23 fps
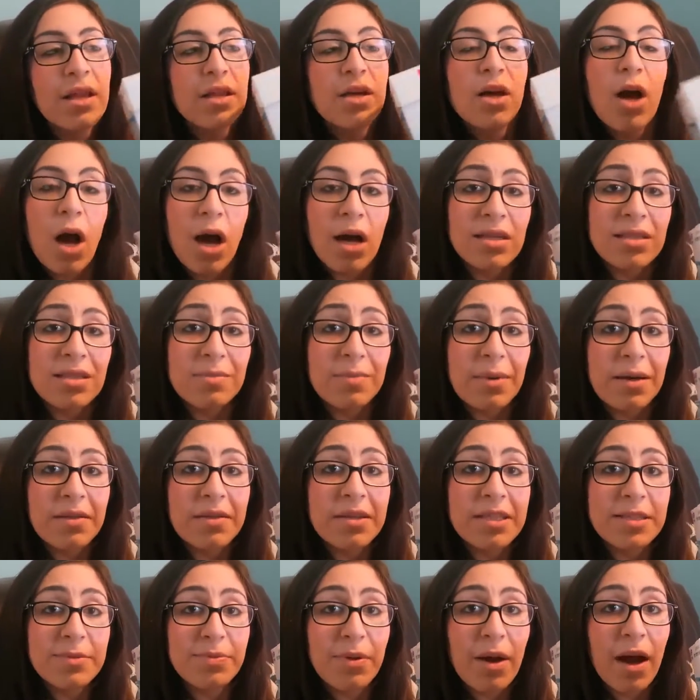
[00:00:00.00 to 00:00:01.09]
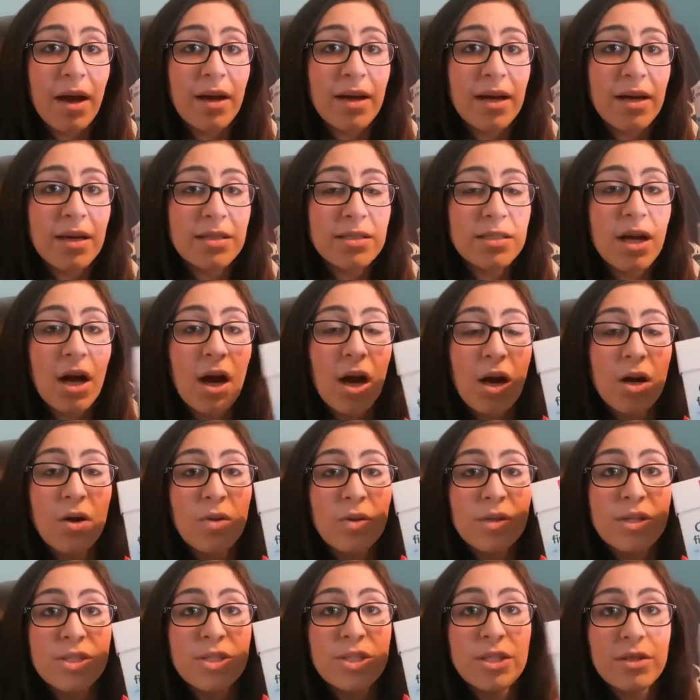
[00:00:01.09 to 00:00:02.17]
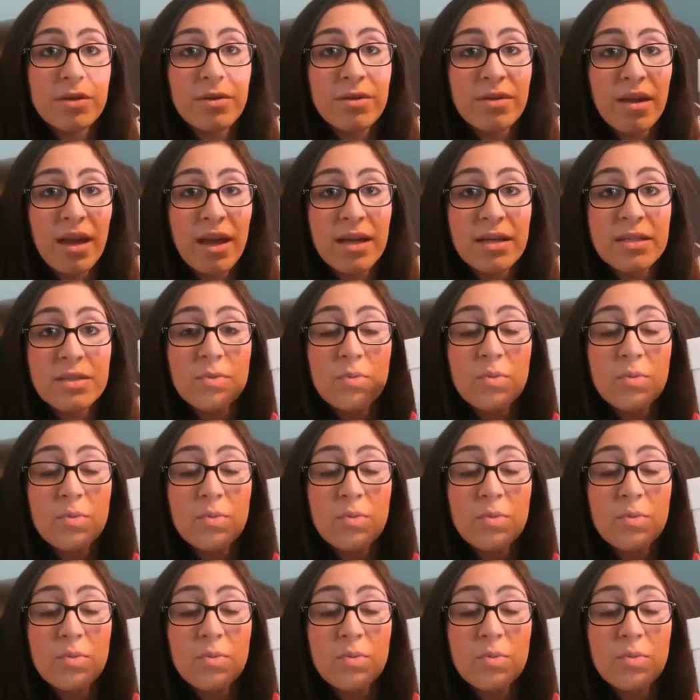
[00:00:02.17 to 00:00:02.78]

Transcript: Cons about this product are only two things.